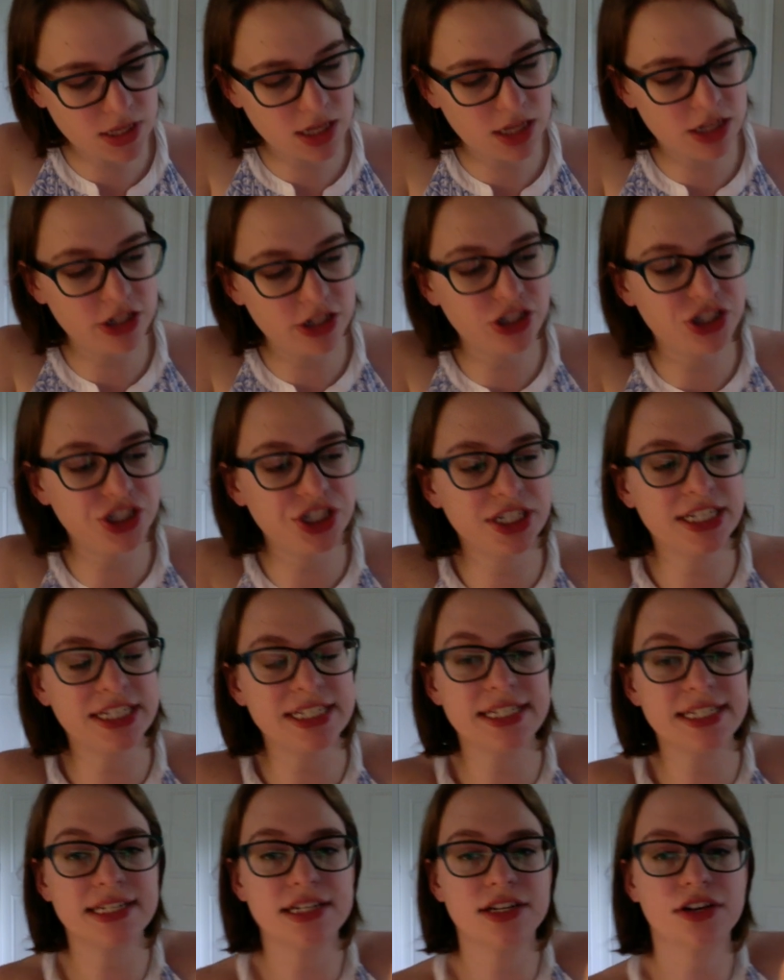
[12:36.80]

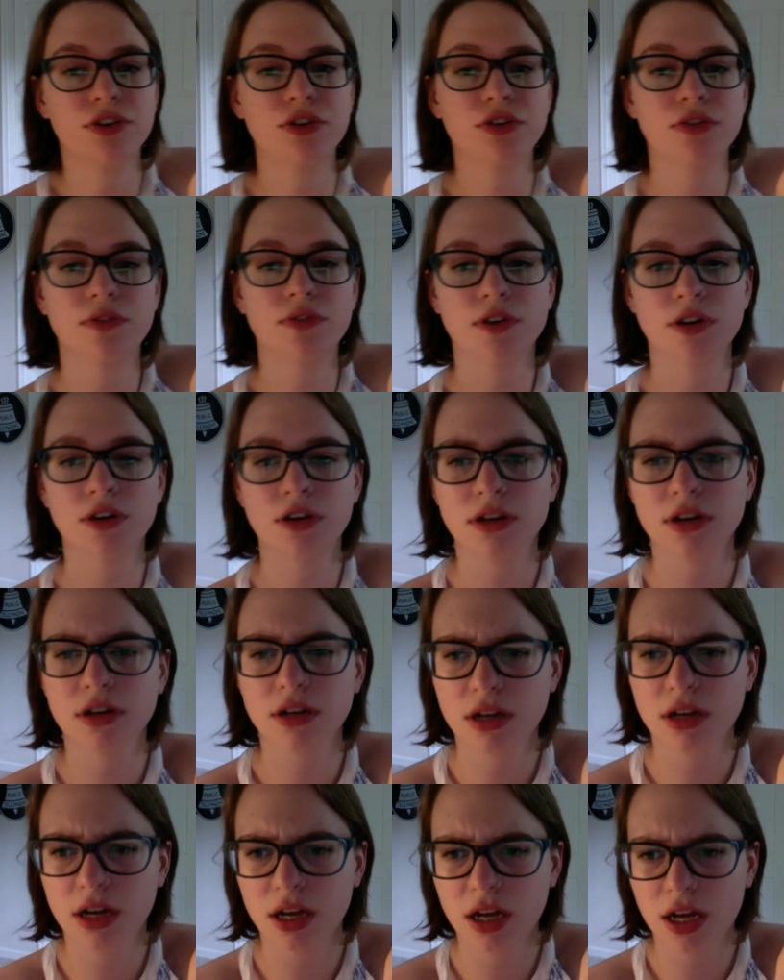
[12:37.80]
just over
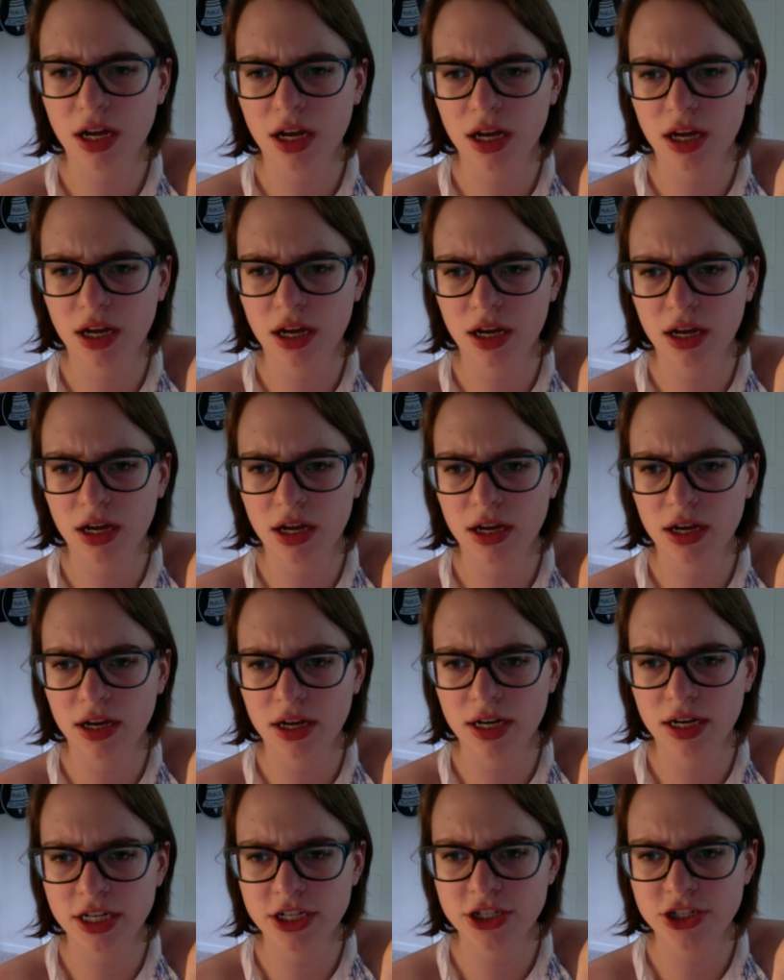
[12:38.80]
1
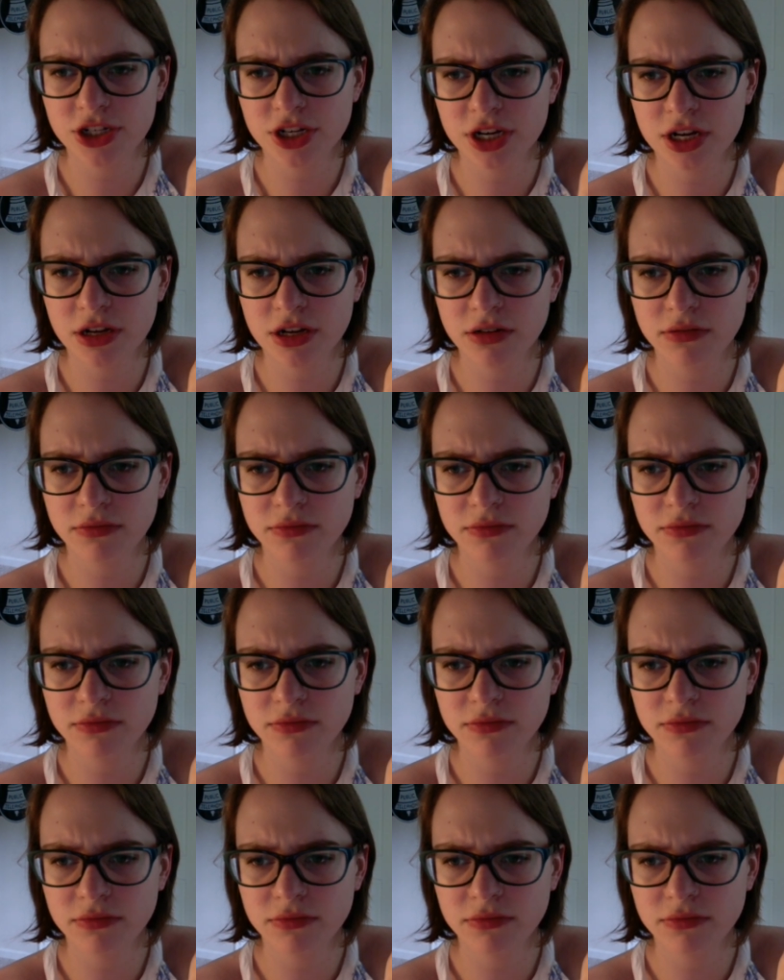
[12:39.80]
inch tall,